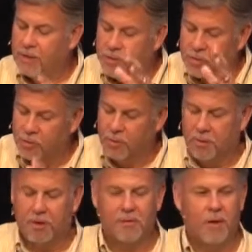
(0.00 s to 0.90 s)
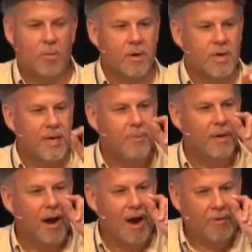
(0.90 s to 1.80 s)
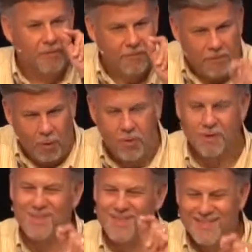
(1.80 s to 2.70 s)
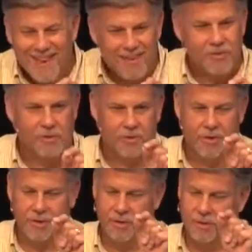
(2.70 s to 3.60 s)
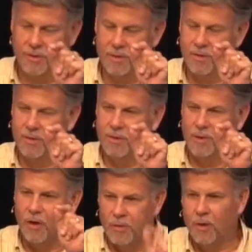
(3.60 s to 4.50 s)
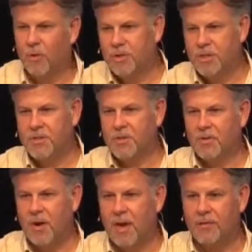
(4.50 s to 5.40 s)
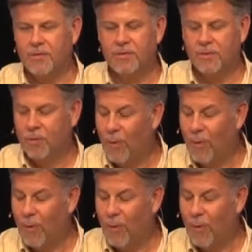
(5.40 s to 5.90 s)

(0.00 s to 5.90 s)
ensure that we're keeping our focus centered on the Lord Jesus Christ.